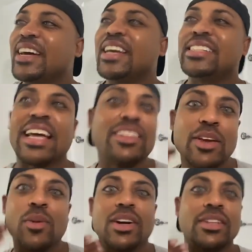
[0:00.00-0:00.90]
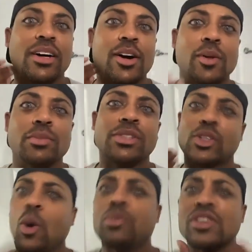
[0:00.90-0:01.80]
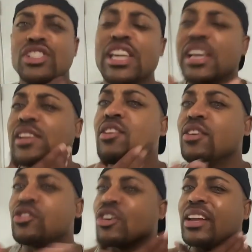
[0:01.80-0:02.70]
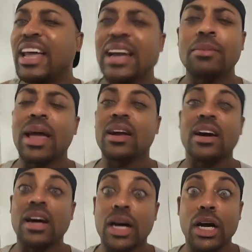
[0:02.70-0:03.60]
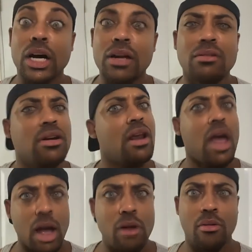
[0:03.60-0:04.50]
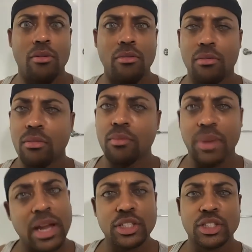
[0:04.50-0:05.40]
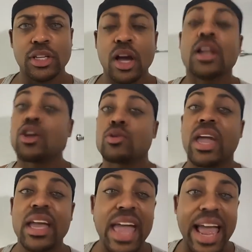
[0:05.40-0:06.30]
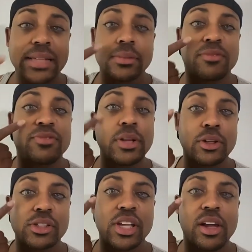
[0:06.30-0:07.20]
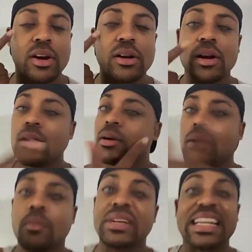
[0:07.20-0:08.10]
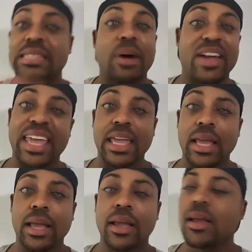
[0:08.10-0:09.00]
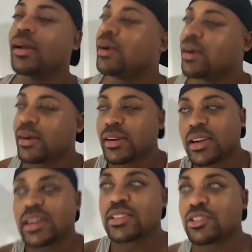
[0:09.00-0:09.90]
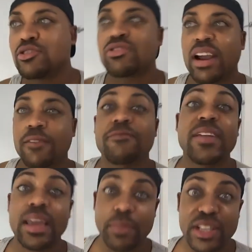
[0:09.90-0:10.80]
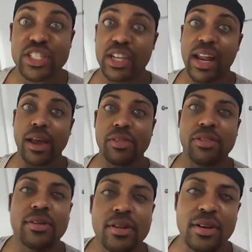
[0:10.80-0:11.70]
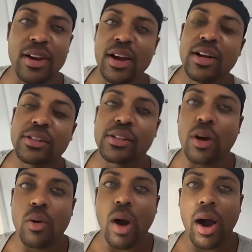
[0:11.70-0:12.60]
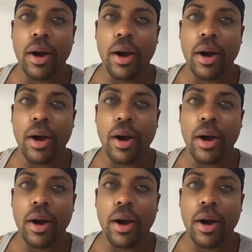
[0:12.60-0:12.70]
he's like, do you want to sculpt your chin, your jawline? I'm like, no, bitch. Now, you can't add some fillers here, but that's about it, because you're trying to fee a bitch to death. So